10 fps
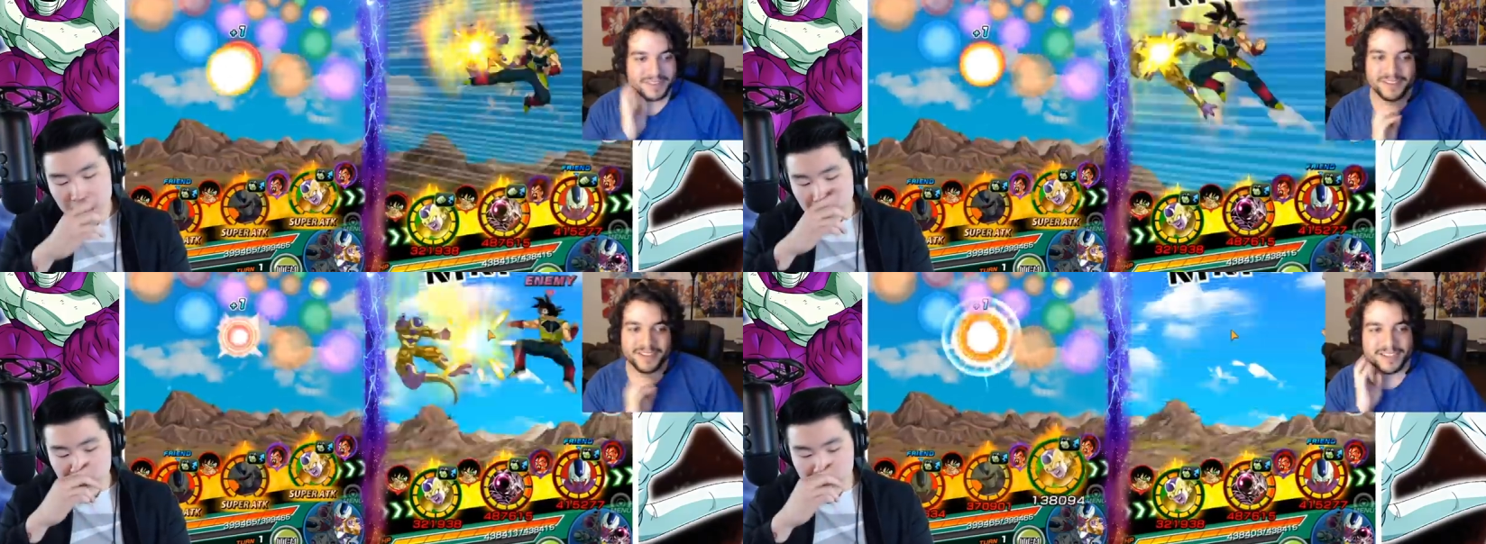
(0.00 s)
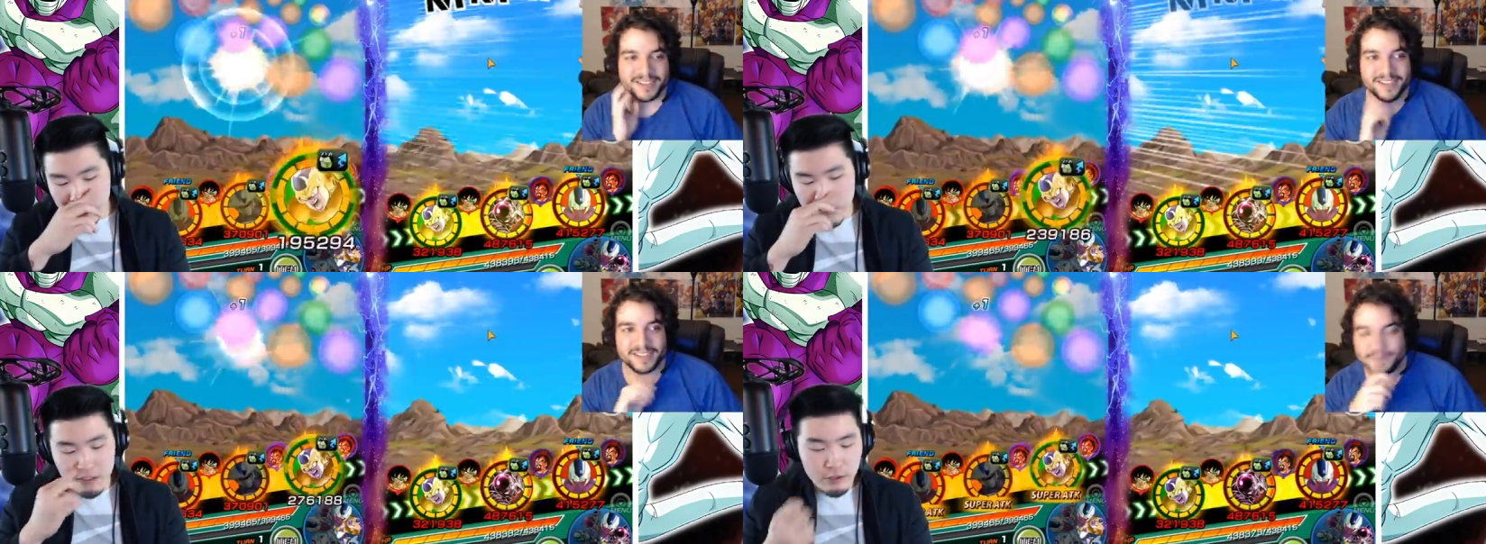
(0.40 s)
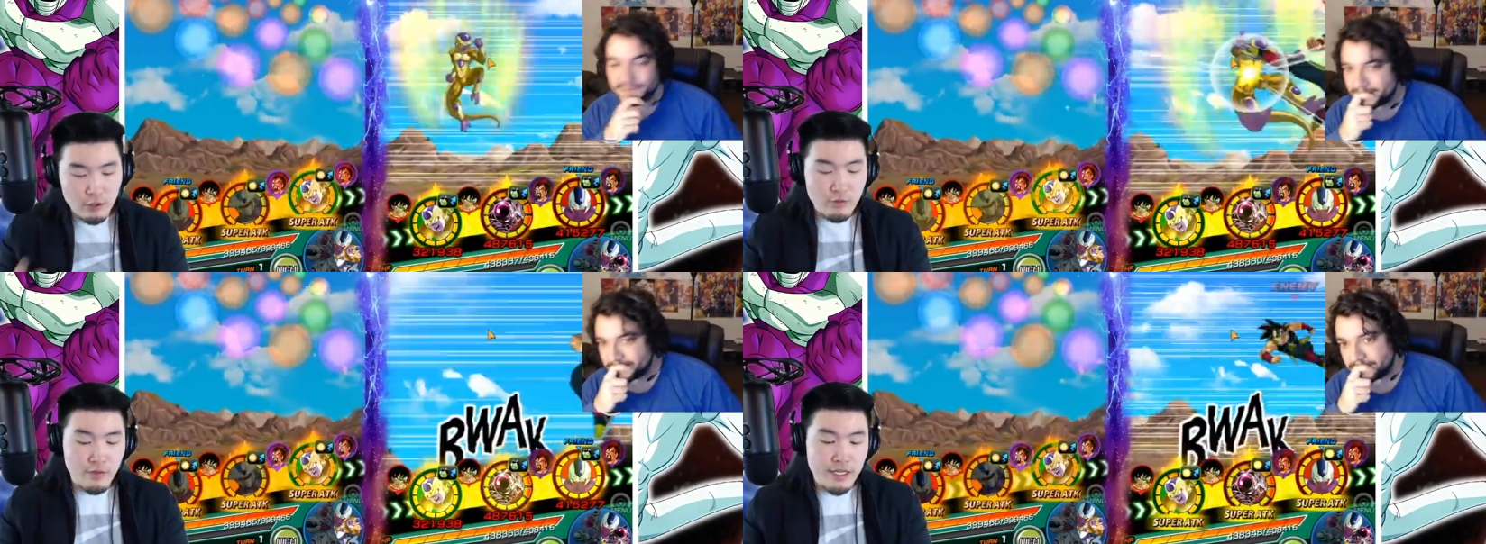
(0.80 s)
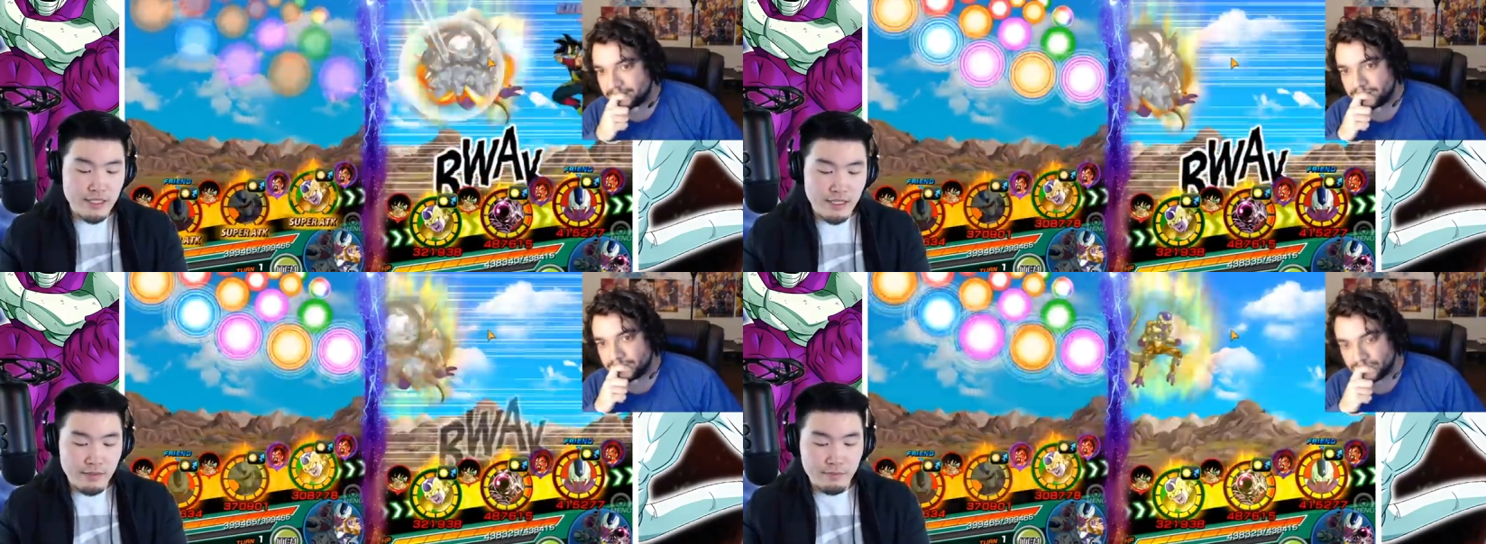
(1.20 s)
Speaker 1: uh, the new
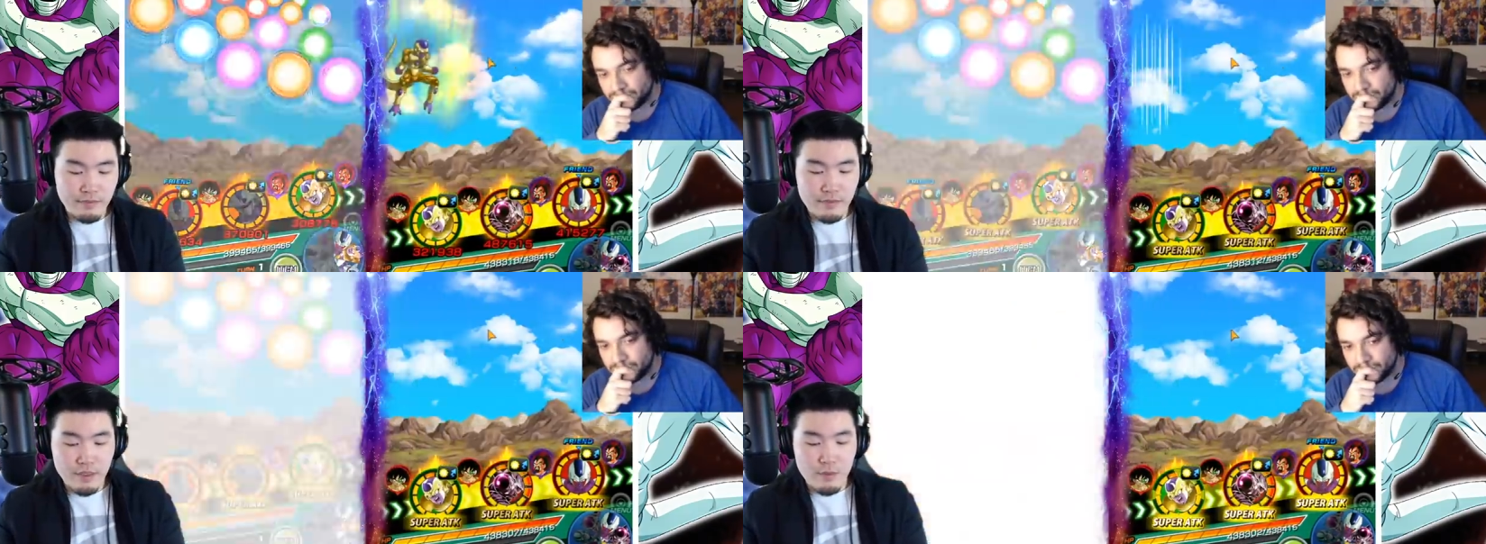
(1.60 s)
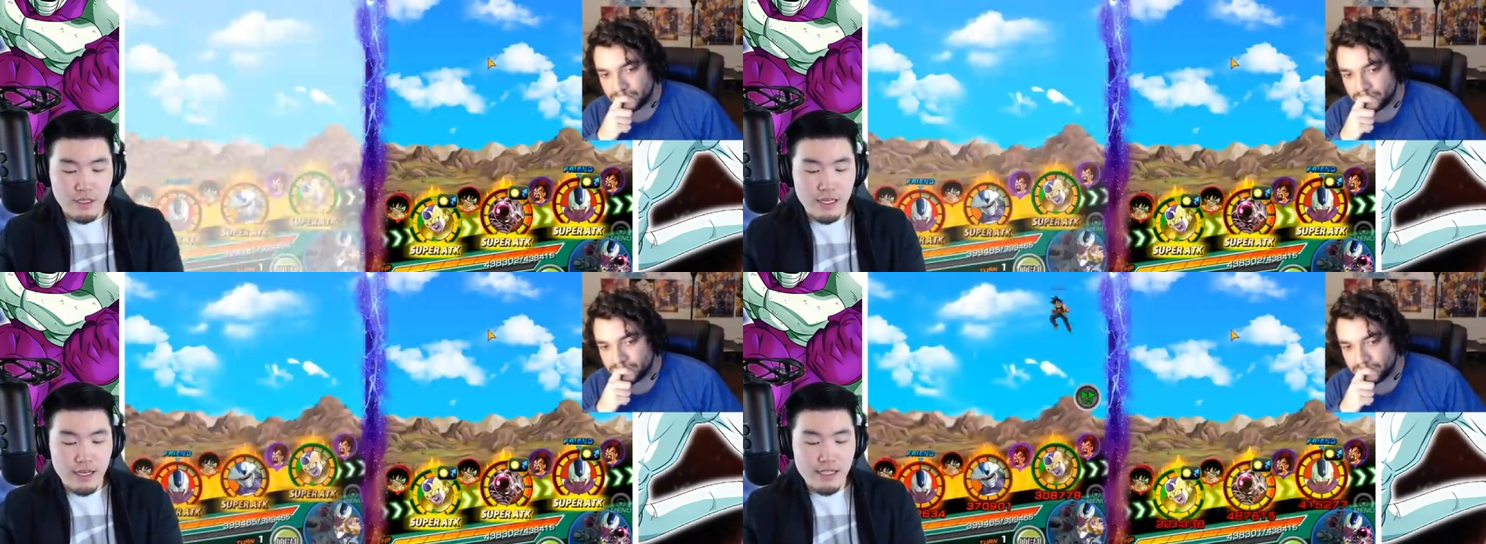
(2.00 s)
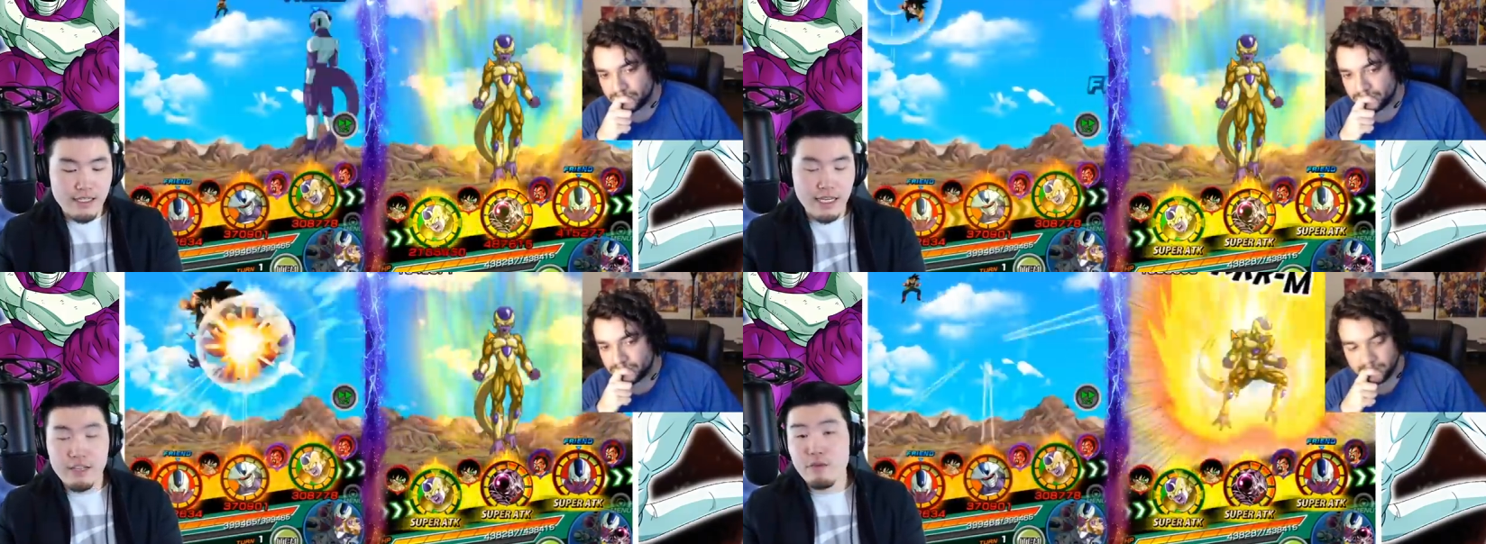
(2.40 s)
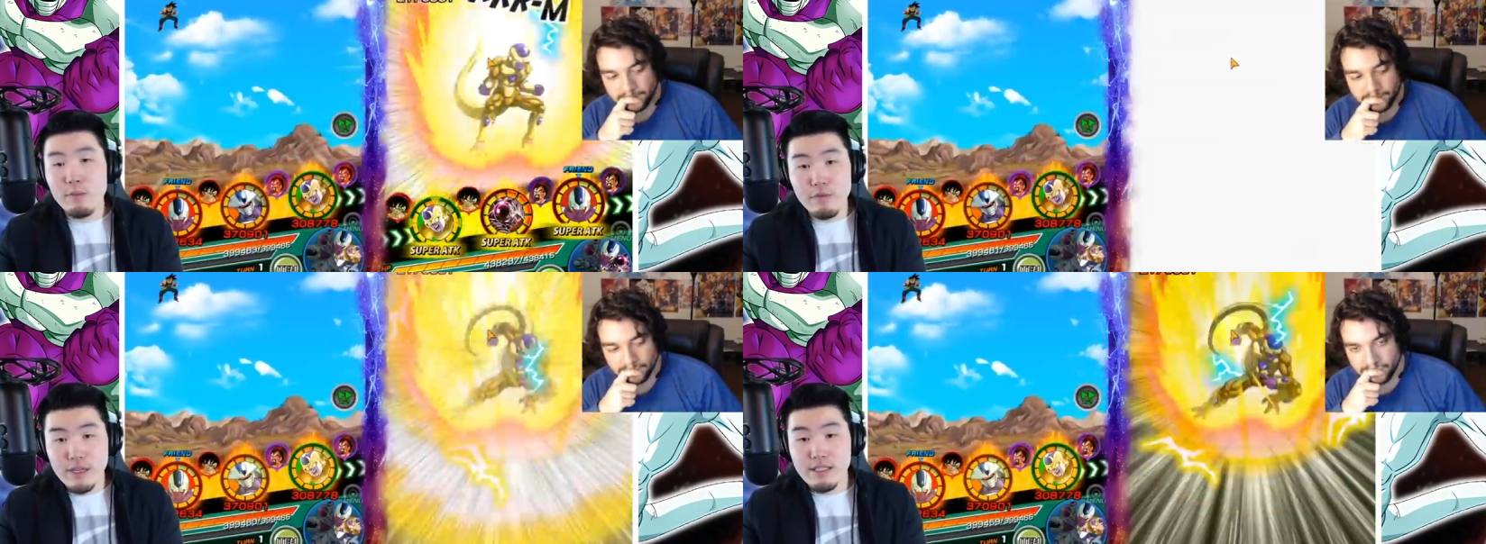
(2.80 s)
Frieza. We got second form
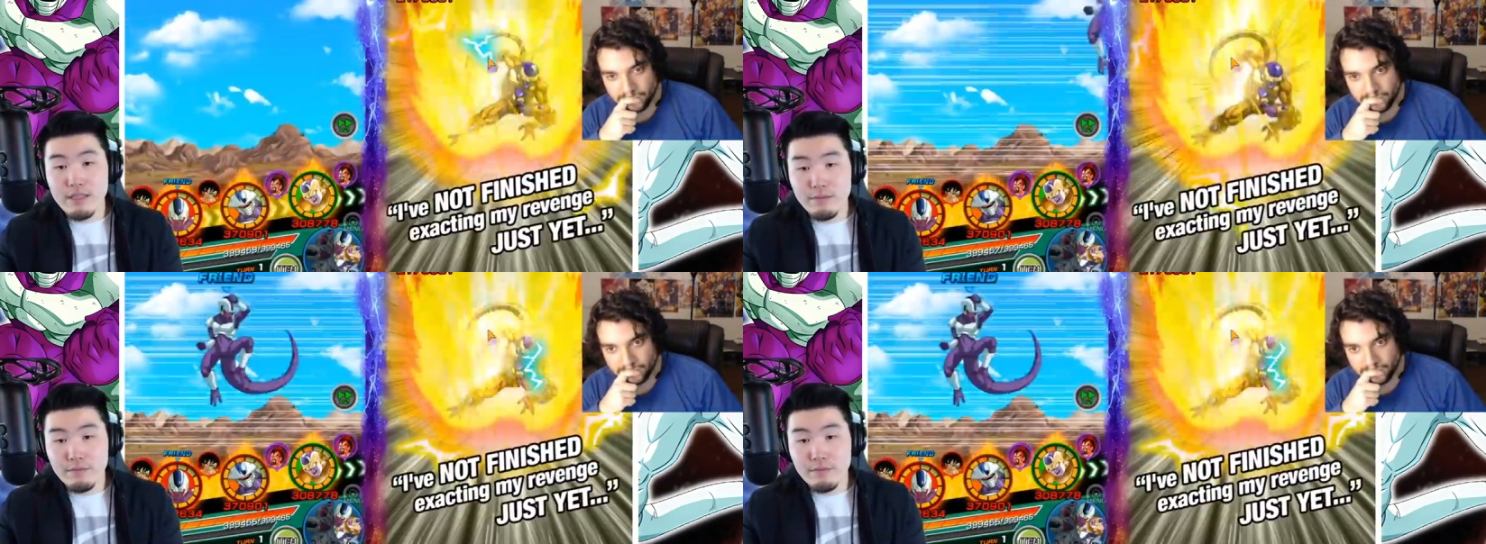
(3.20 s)
Frieza.